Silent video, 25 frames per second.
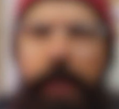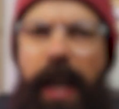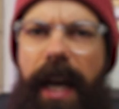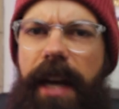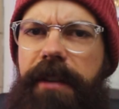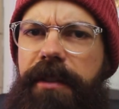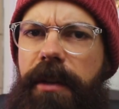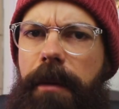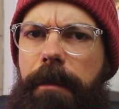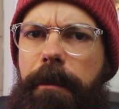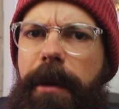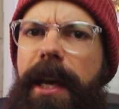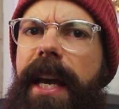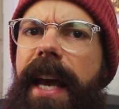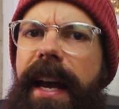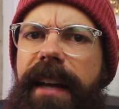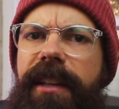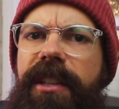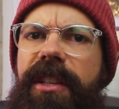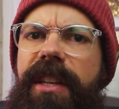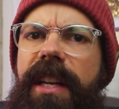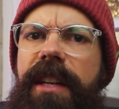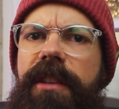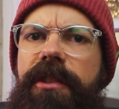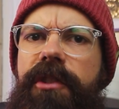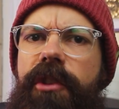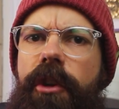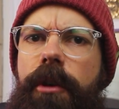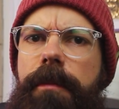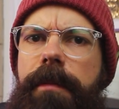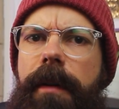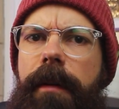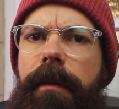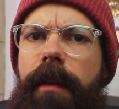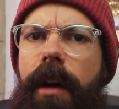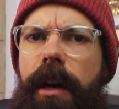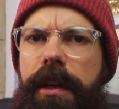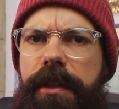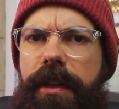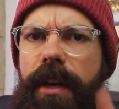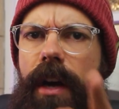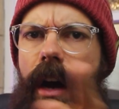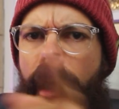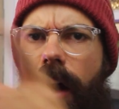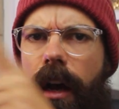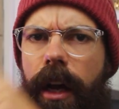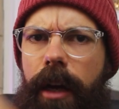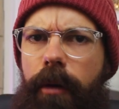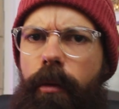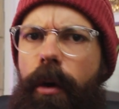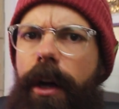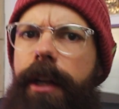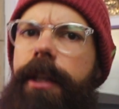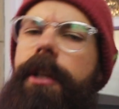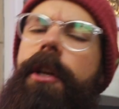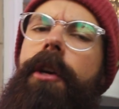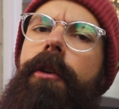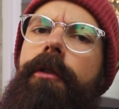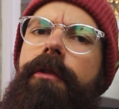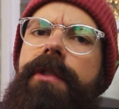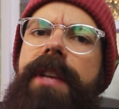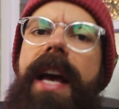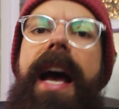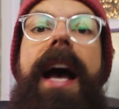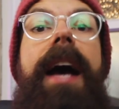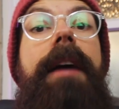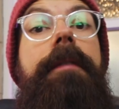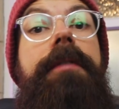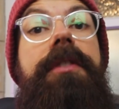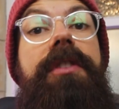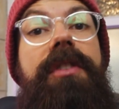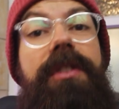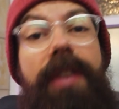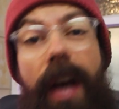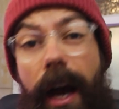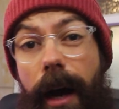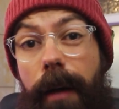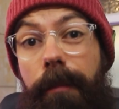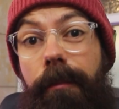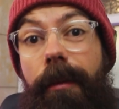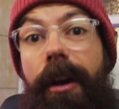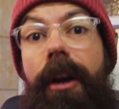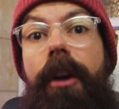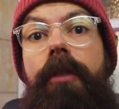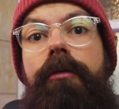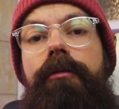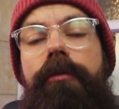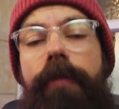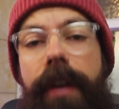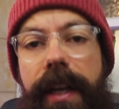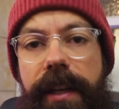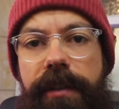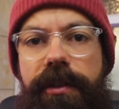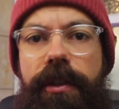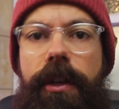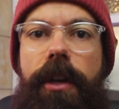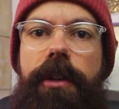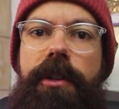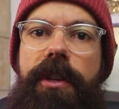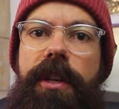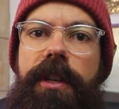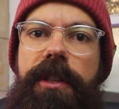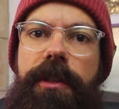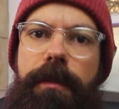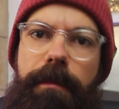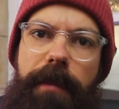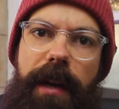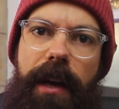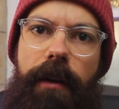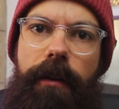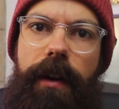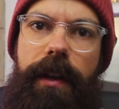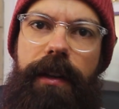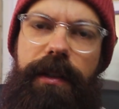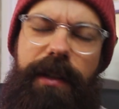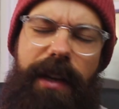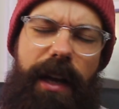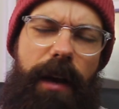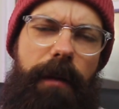As a PhD supervisor, I want you to have some research experience.